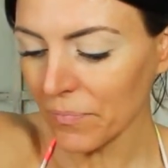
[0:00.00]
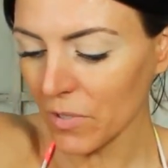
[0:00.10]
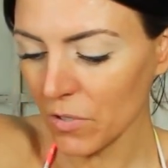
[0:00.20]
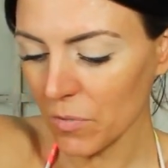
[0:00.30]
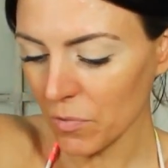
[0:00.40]

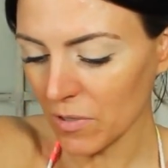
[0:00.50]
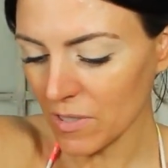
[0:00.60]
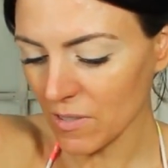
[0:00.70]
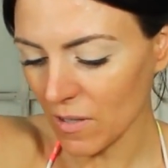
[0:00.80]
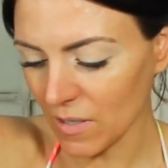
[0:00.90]
you can put
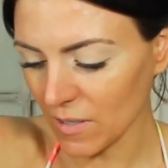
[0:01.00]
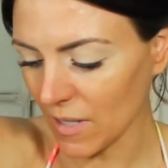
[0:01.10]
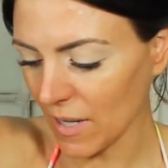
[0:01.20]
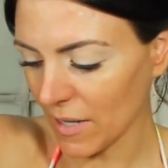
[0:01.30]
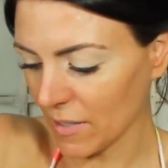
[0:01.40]
this
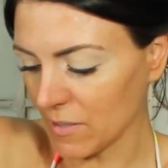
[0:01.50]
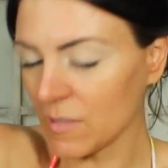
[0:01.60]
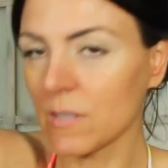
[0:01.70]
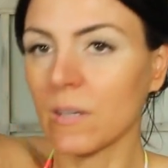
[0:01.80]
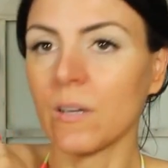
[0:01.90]
on
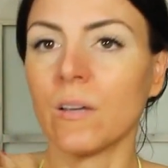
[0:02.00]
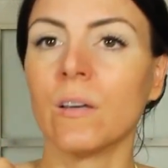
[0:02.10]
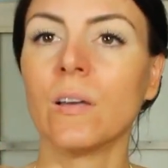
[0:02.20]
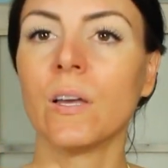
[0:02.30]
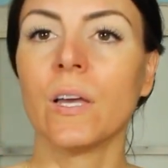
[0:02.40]
and
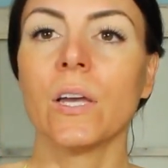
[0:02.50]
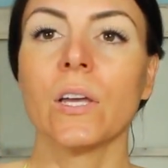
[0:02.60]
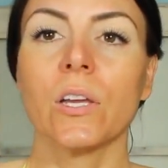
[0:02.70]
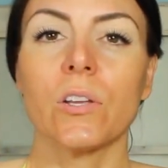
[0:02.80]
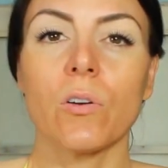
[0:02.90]

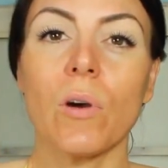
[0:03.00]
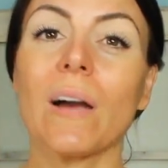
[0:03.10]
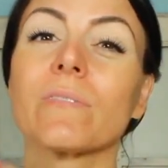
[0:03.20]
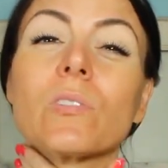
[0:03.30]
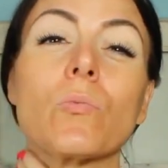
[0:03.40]
you don't
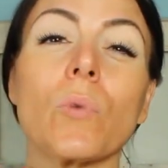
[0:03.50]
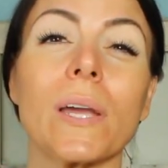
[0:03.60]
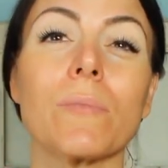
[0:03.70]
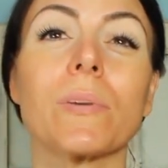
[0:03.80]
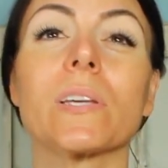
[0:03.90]
have to
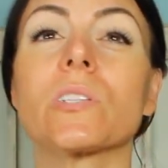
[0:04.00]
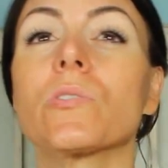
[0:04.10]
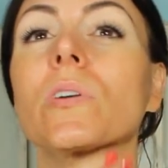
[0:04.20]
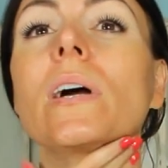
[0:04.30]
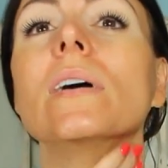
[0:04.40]
wait because
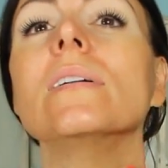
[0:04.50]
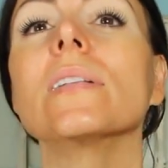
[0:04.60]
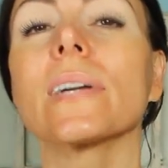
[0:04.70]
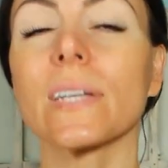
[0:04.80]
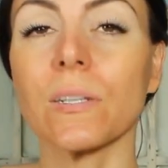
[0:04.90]
you get
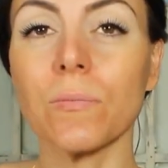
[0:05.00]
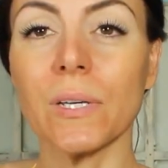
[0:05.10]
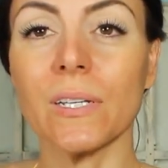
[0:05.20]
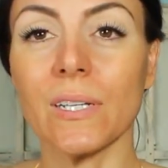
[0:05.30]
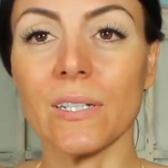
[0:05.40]
like an
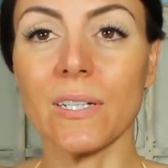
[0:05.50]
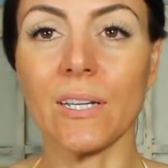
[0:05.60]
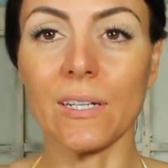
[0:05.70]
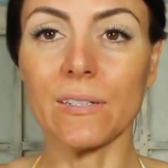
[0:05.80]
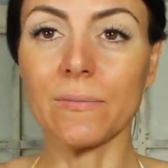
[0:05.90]
immediate
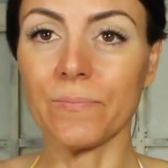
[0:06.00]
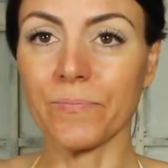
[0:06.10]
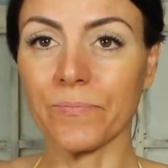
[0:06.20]
tan.